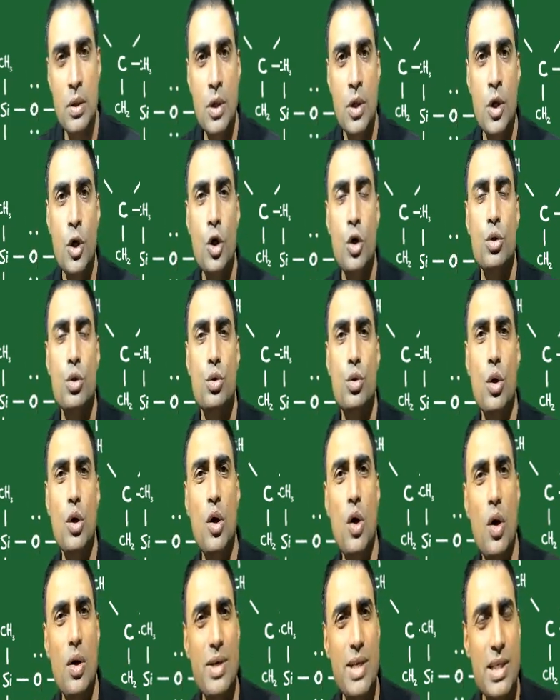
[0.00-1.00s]
So
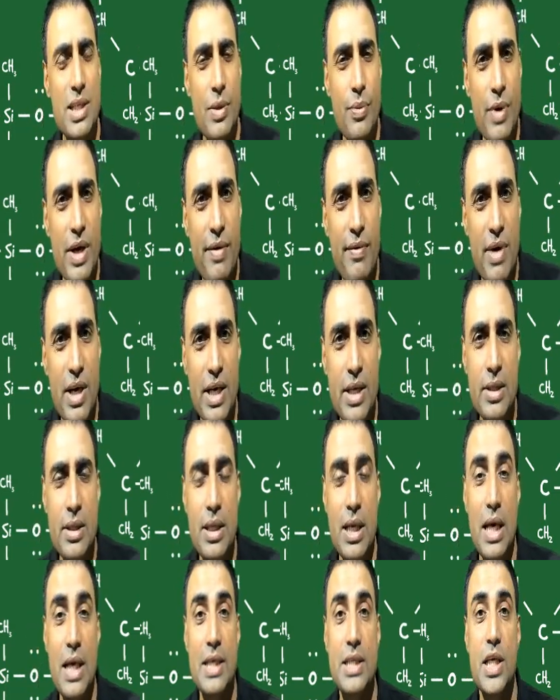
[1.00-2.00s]
longer the wavelength, the
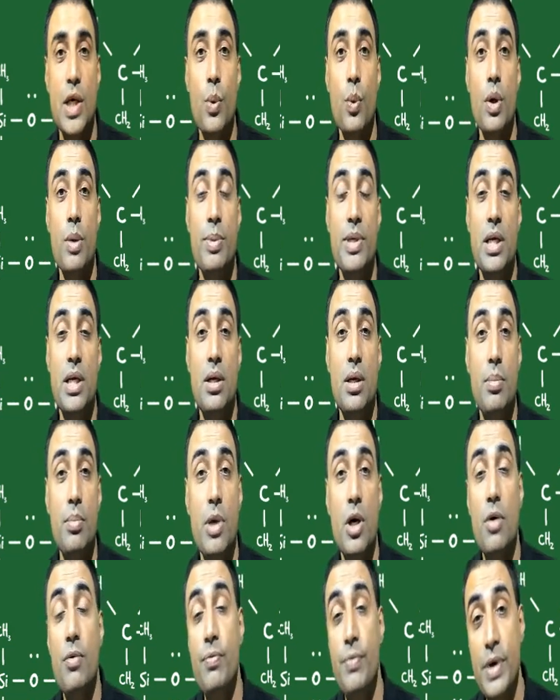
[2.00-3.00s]
lesser will be the number
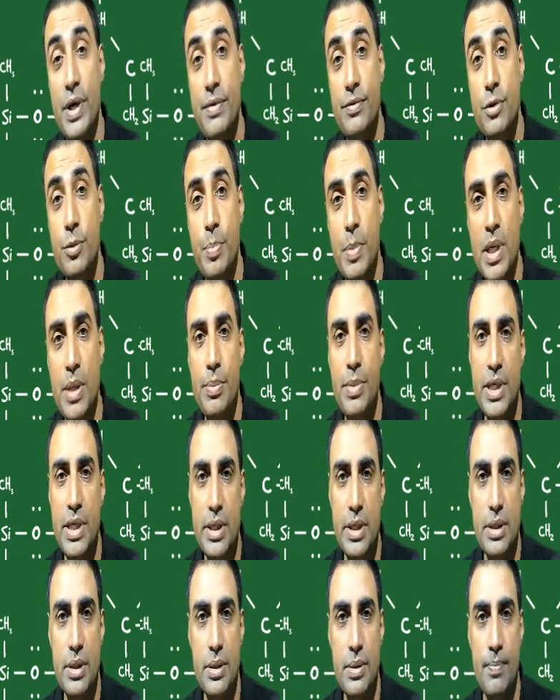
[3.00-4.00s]
of waves per
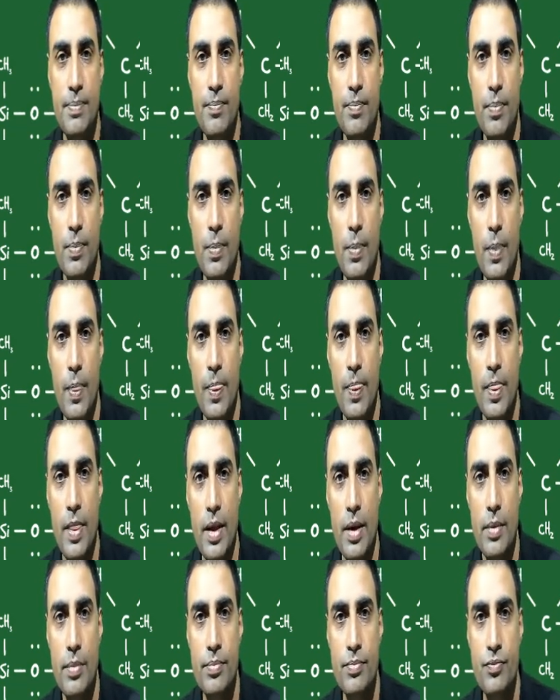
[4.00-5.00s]
meter.
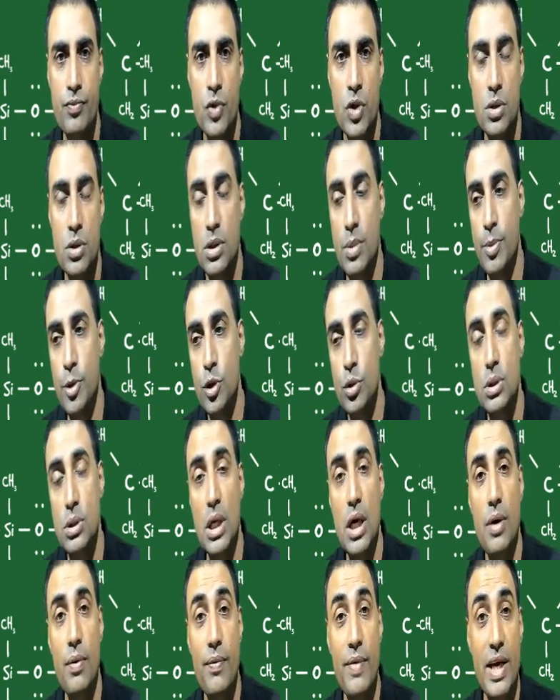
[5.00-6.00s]
Suppose
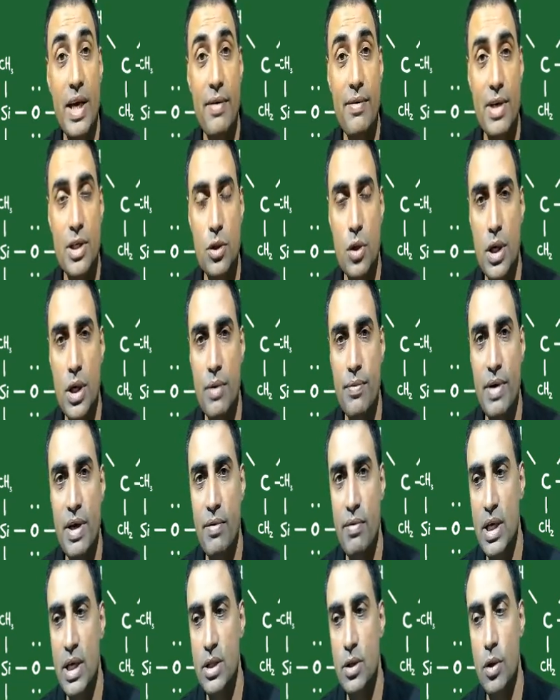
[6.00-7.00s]
a wave has got a wavelength of